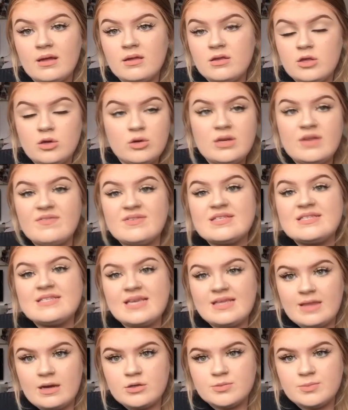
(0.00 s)
You couldn't even see
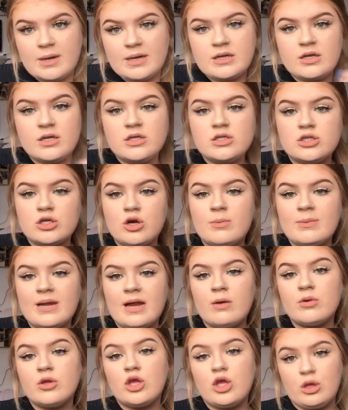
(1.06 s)
that I was pregnant, to coming
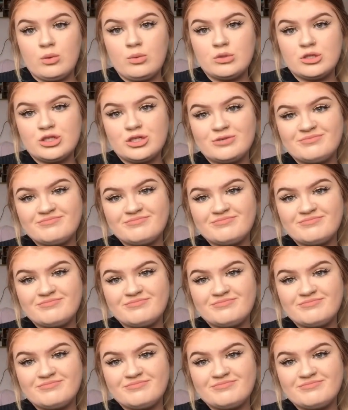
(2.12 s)
out huge.